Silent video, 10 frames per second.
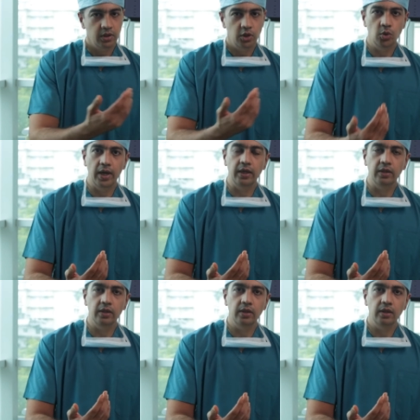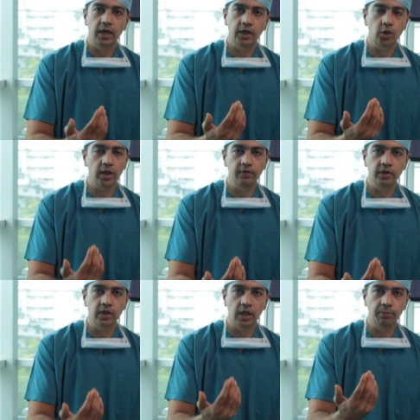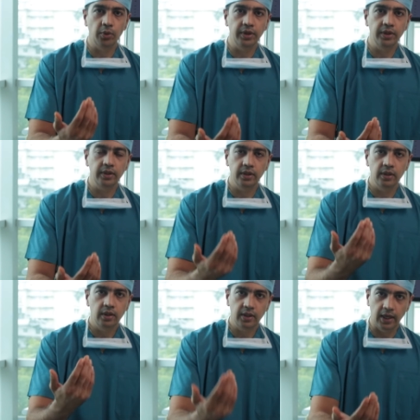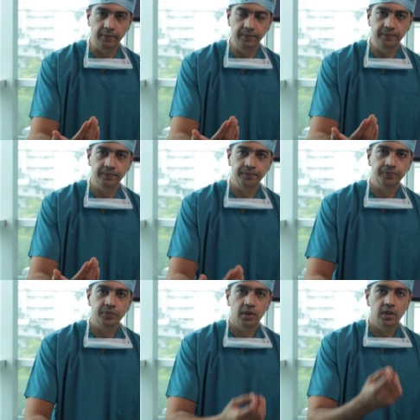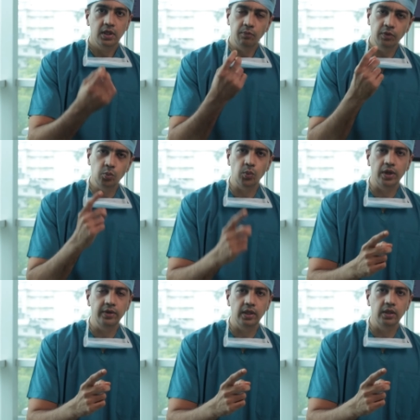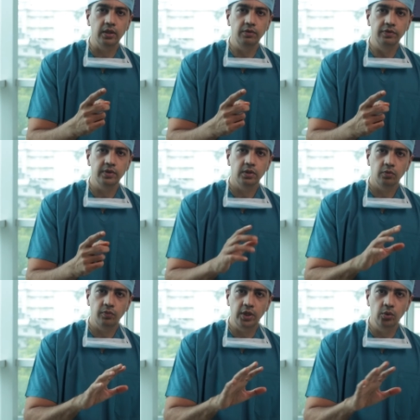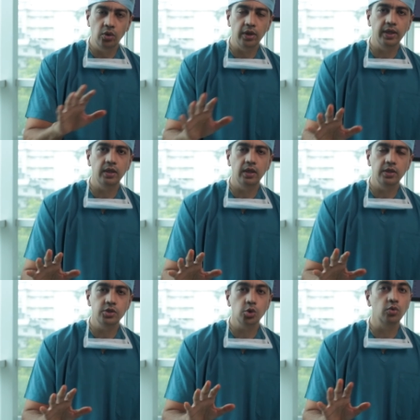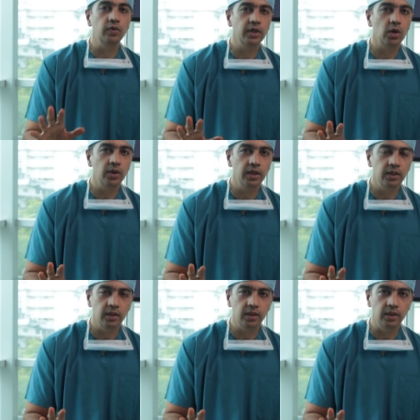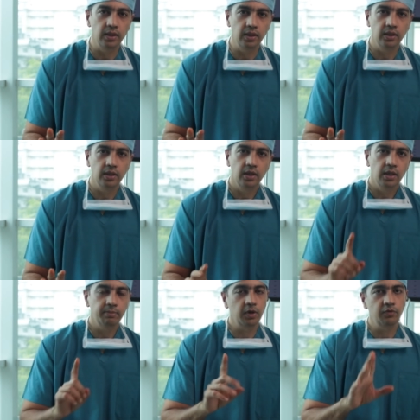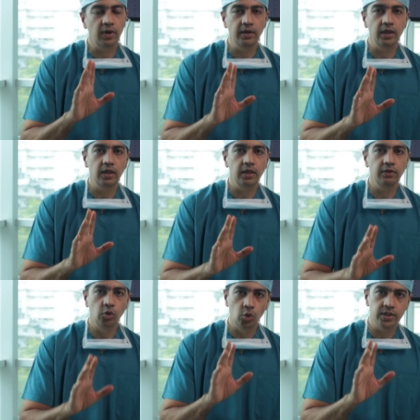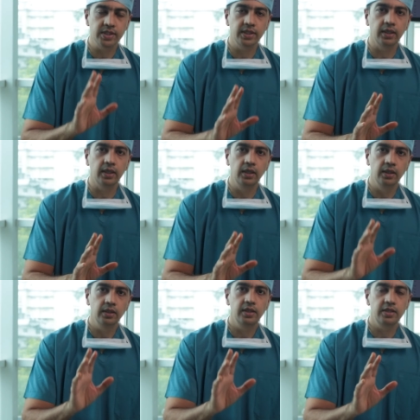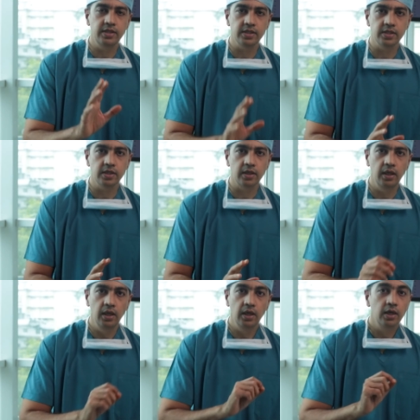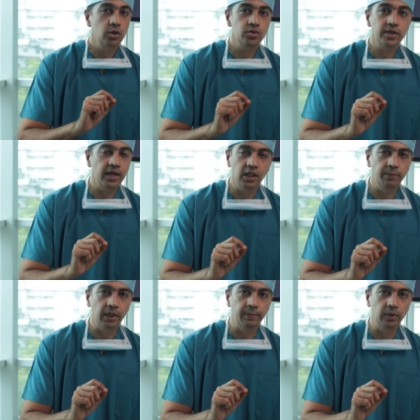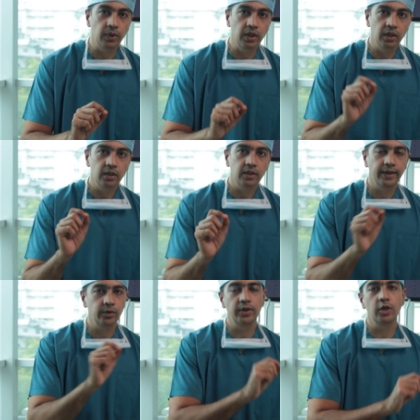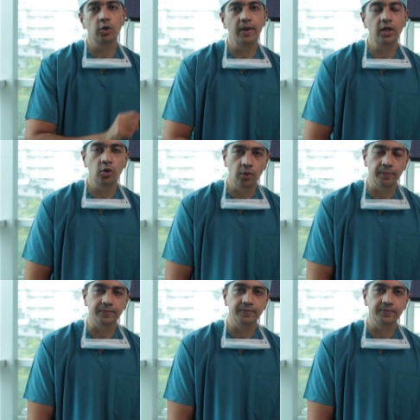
you enter at your given appointed time come with one relative we do not encourage overcrowding in the clinic but one relative who is an adult is necessary to sign the paperwork and to take you back home